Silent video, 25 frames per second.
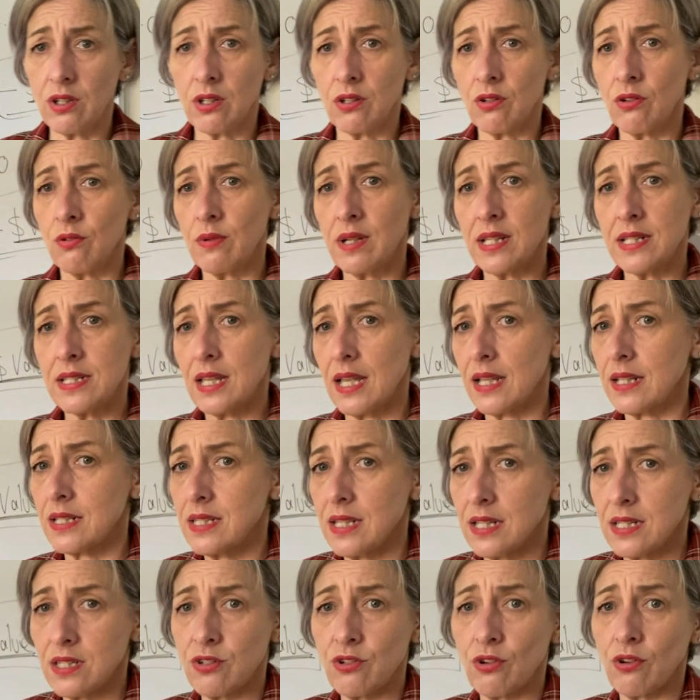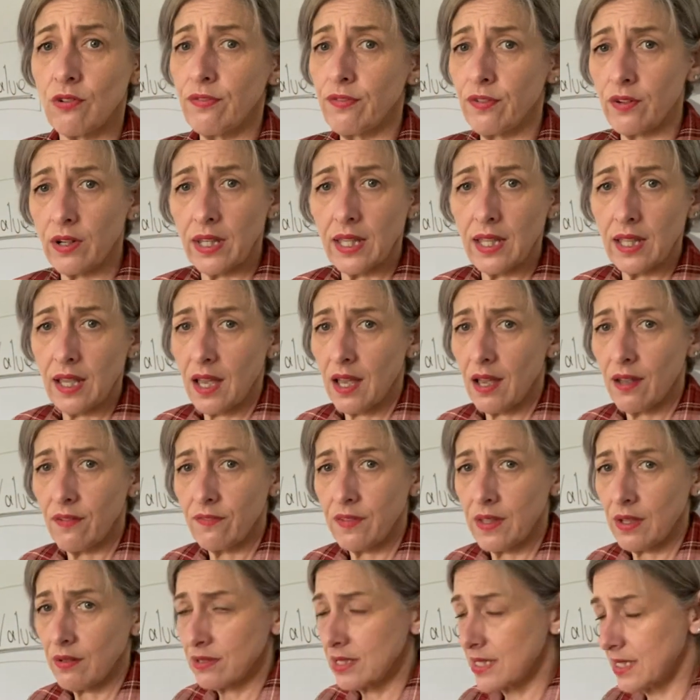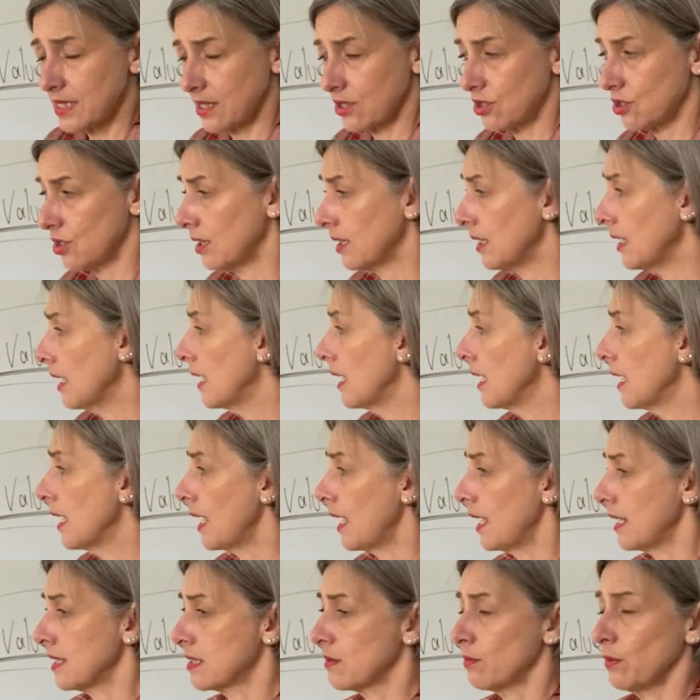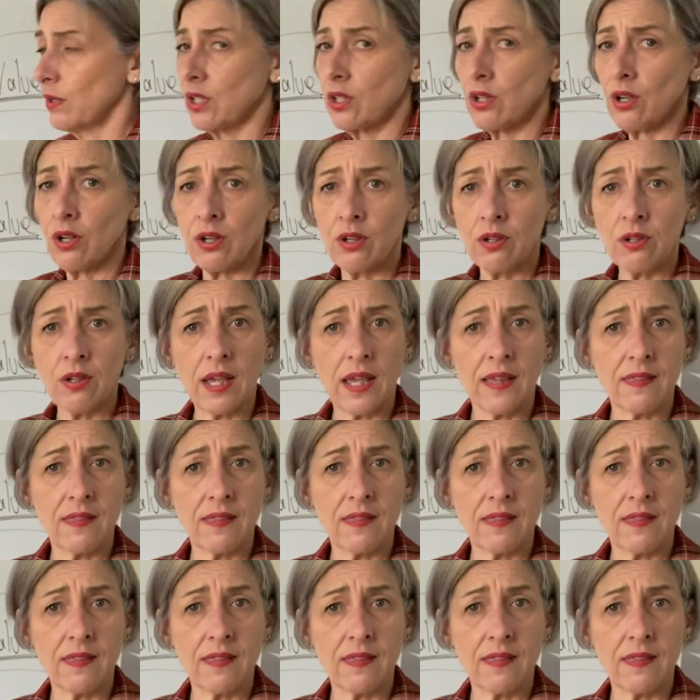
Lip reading: can always access your free half-hour session as we go,